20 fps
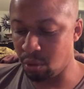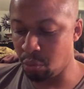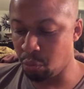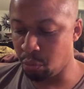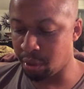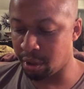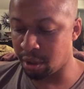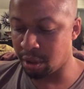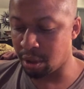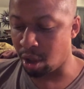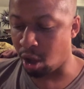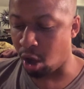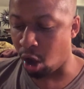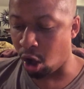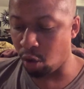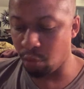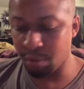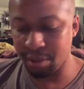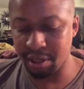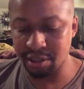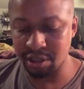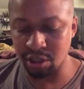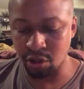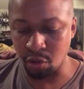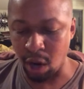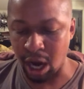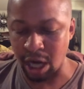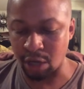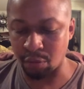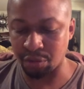will always
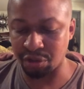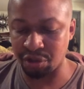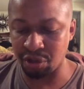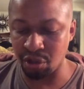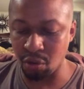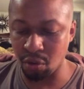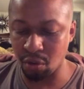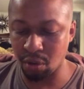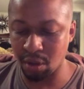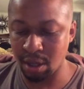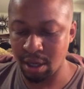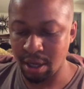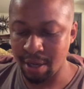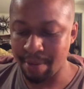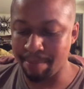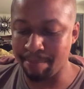interact with your